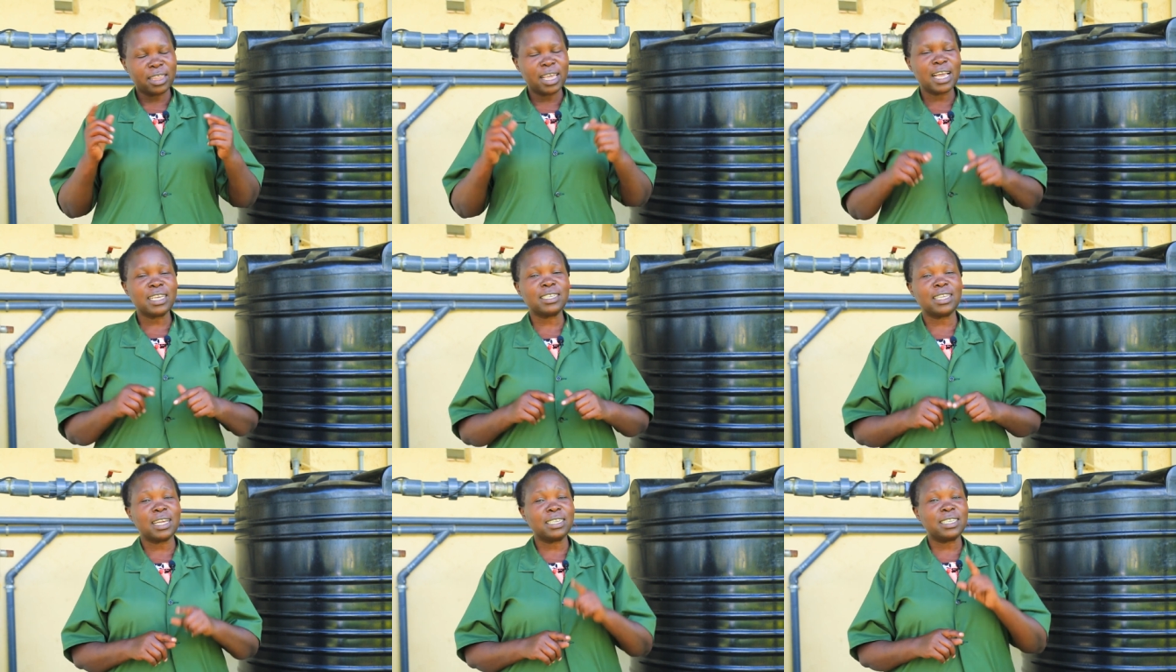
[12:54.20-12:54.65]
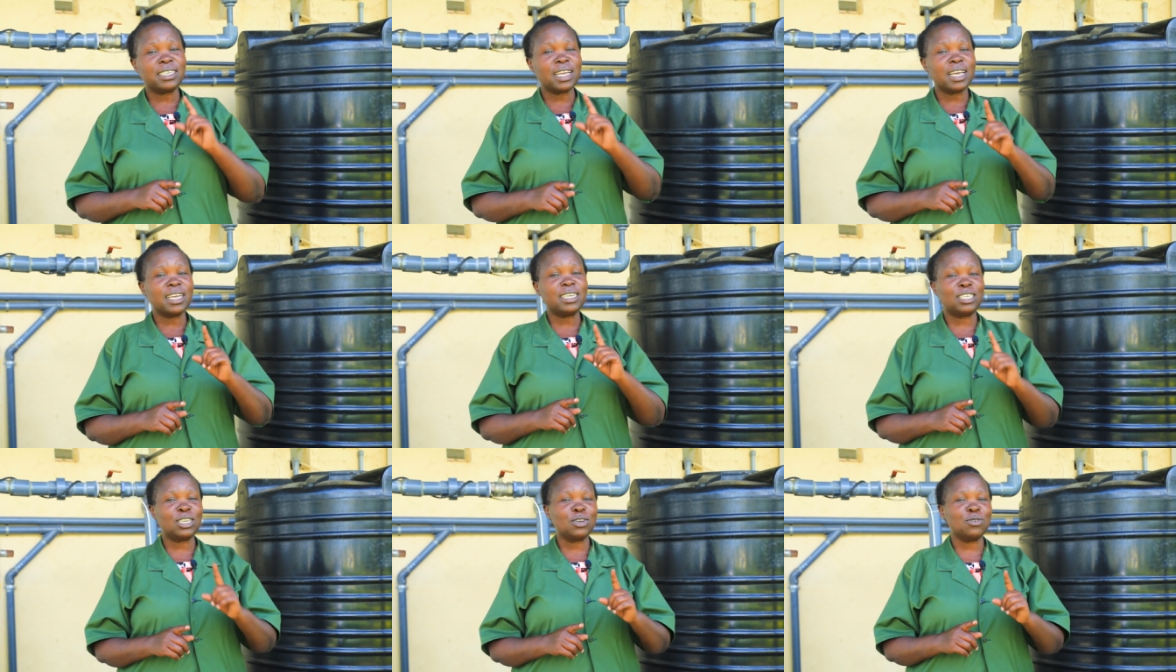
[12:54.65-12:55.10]
Thanks and
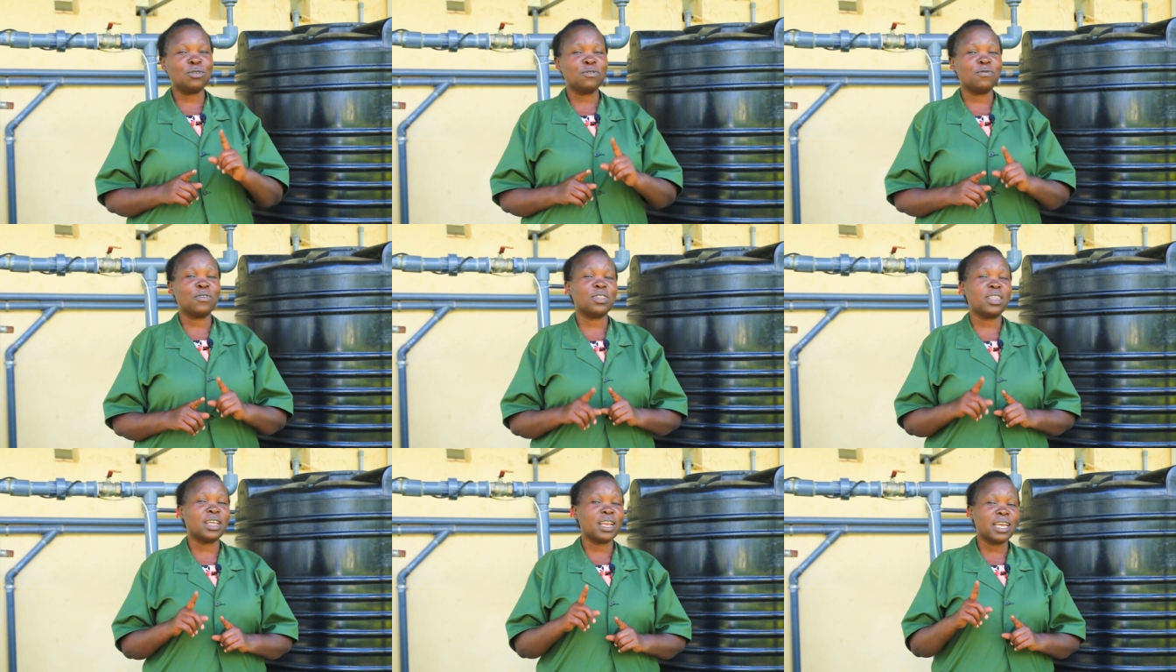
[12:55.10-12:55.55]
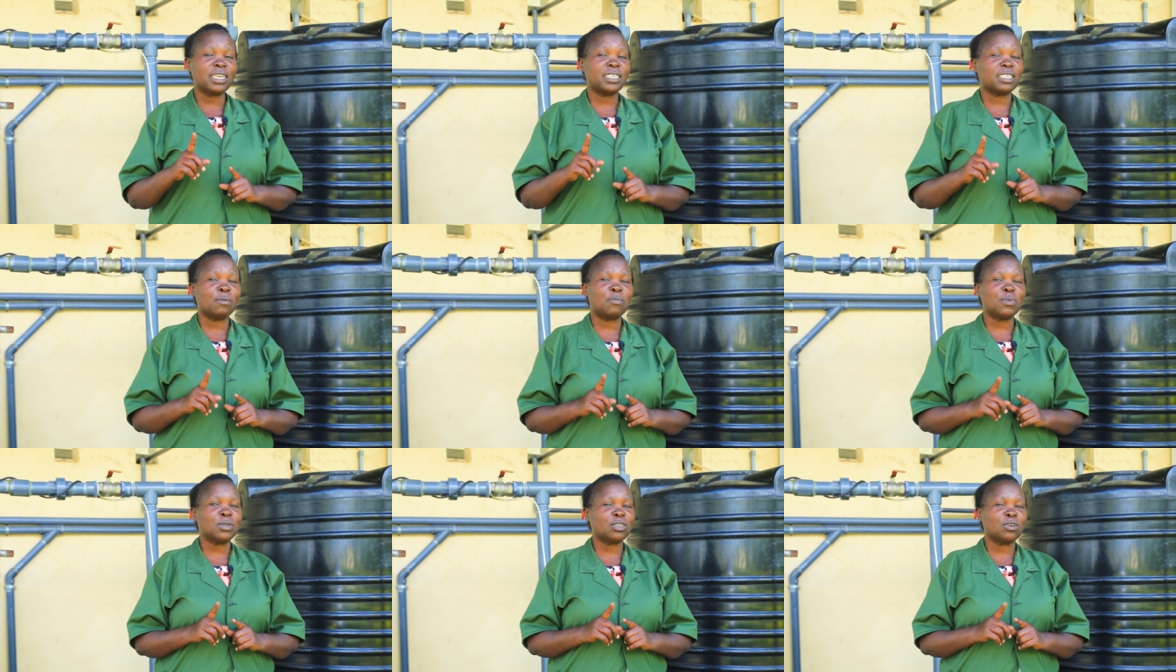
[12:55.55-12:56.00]
stay tuned for the
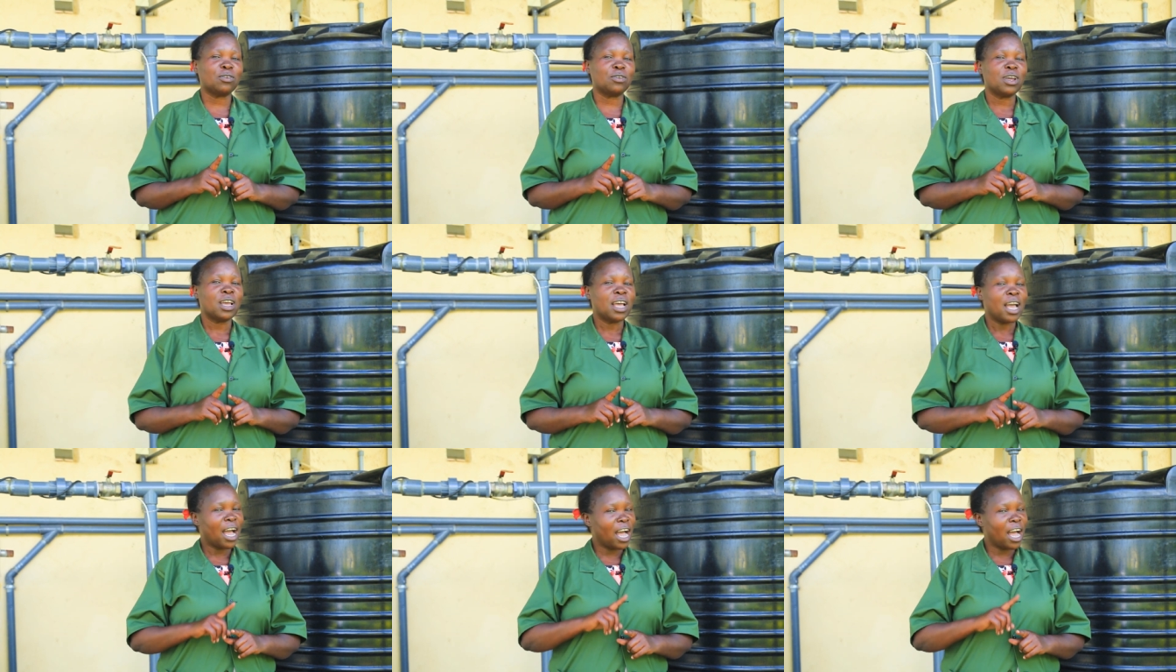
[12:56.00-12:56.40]
next episode